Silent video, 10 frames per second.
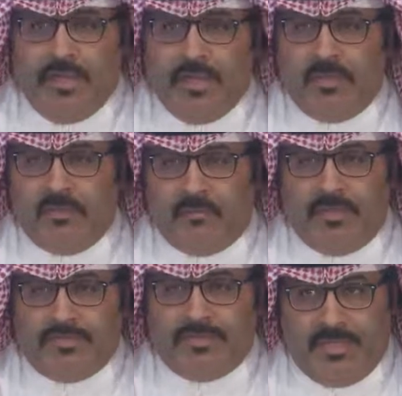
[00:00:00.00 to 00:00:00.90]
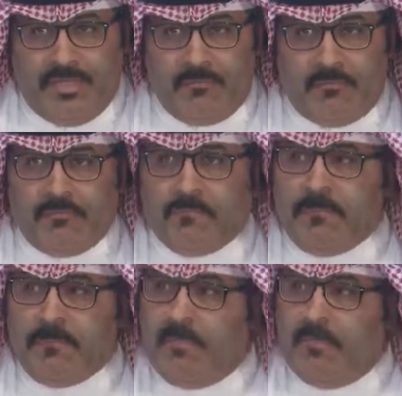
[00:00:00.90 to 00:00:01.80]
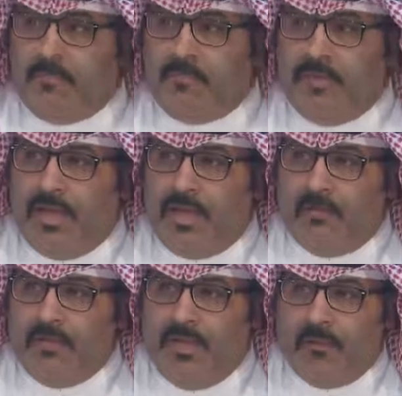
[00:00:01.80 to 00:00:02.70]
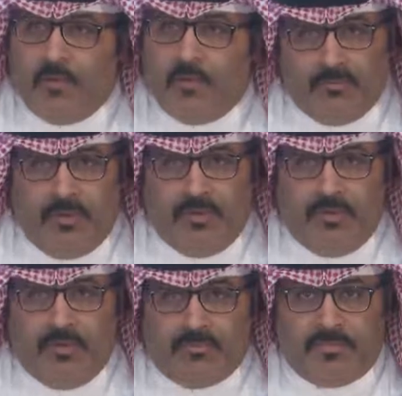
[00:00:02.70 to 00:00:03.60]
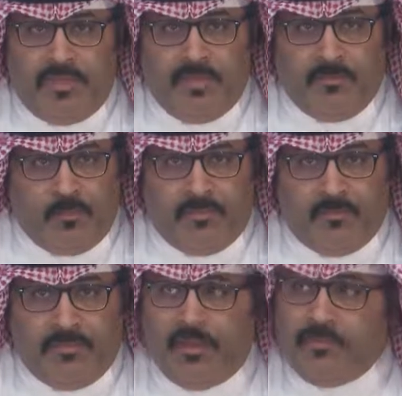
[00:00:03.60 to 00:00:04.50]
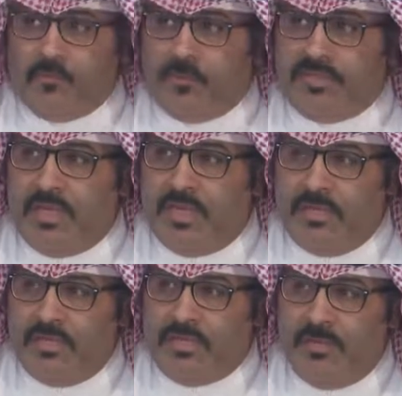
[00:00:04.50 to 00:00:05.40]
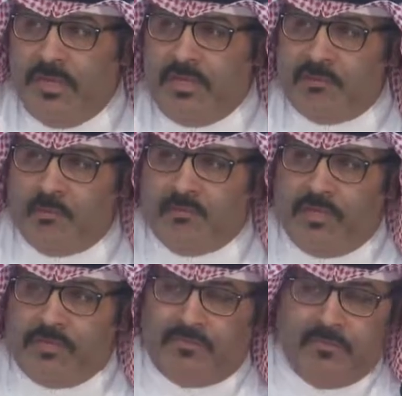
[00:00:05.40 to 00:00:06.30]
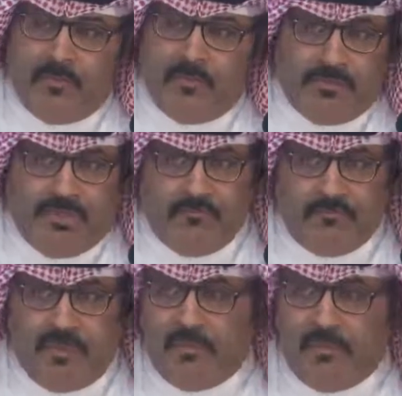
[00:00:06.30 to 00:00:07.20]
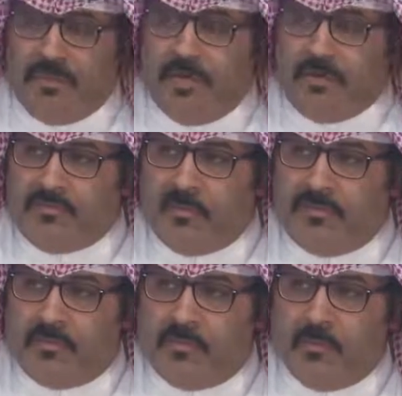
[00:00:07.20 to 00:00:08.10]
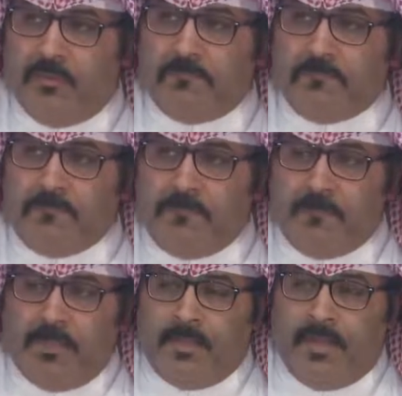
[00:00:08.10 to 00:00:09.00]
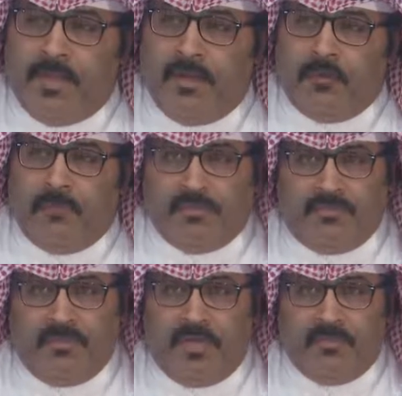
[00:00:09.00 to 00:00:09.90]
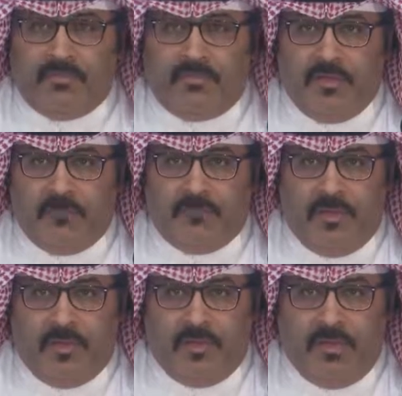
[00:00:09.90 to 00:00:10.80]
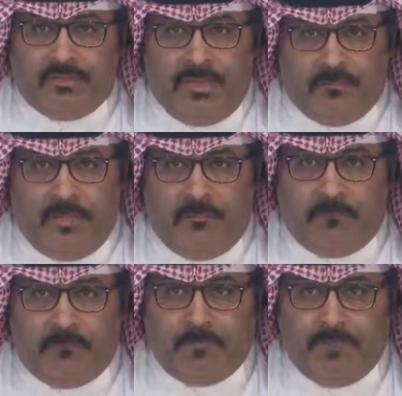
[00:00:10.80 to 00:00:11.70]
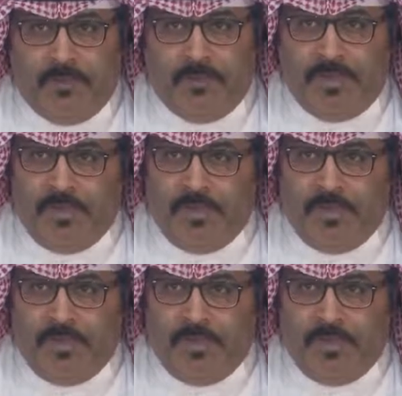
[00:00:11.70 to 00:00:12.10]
the rest of students, they have the right to access education and to go to school. And as the Minister of Education announced, schools will be fully ready to receive